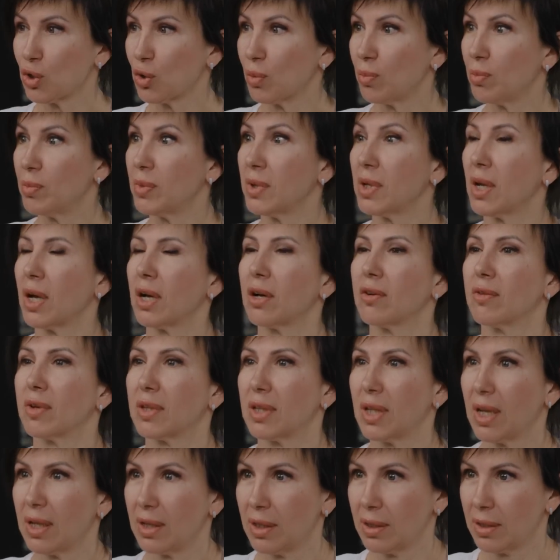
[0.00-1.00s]
myself,
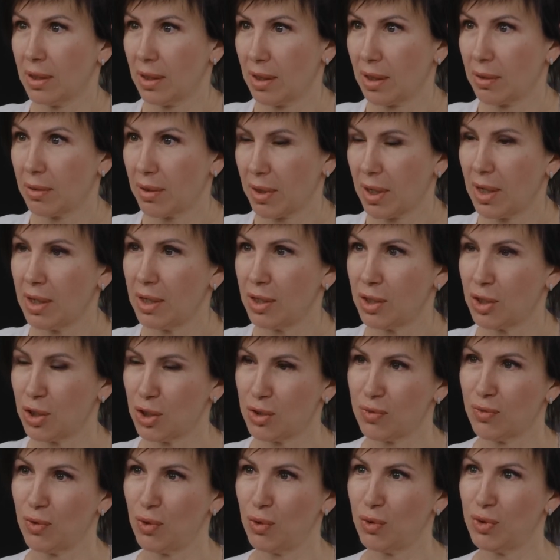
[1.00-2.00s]
so
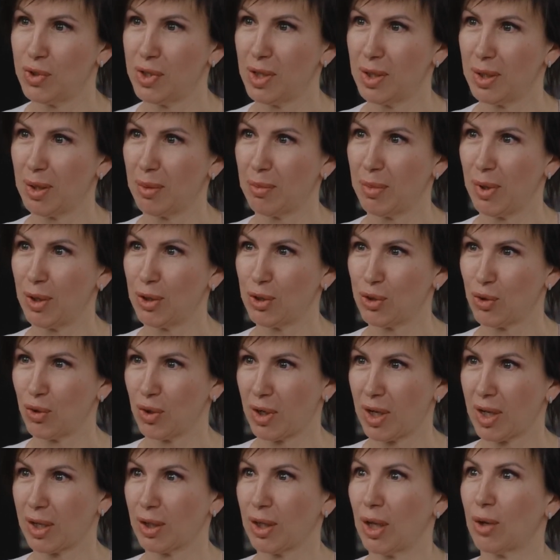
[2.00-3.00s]
that it's enough for a
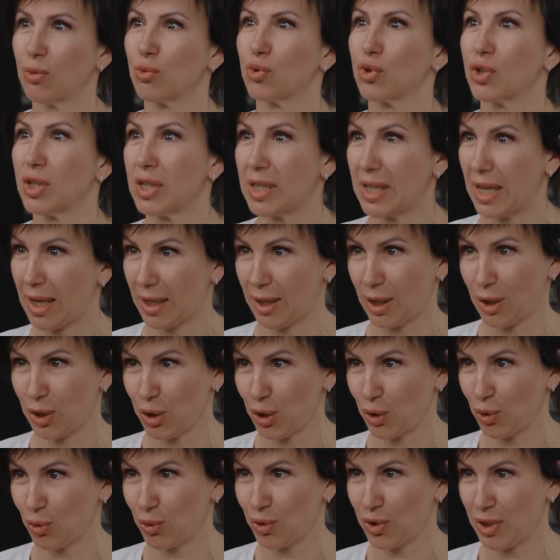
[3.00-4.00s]
large number of people when
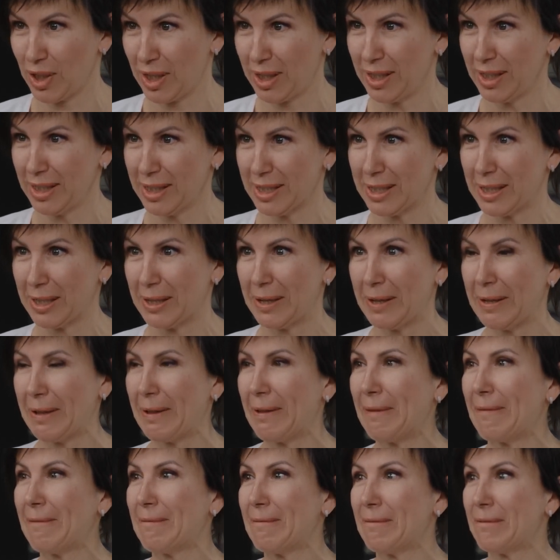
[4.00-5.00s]
I'm ready to start
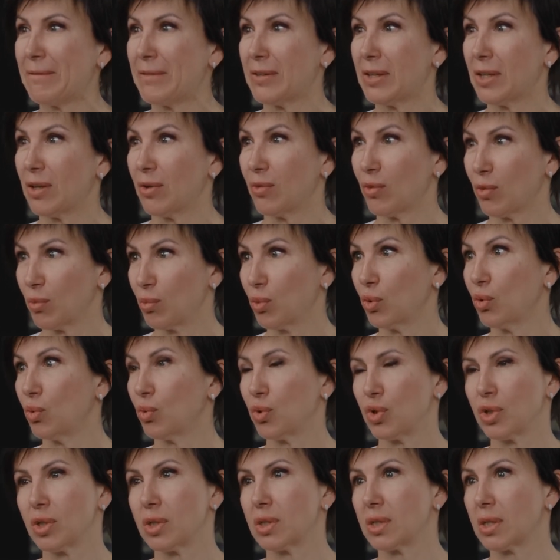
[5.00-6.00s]
sharing. I'll
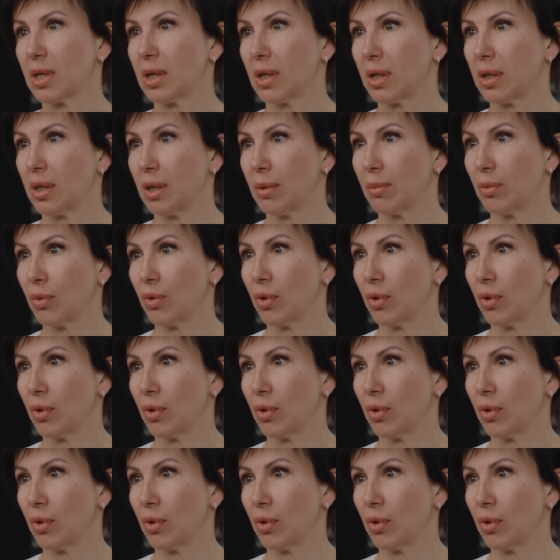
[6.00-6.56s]
learn that.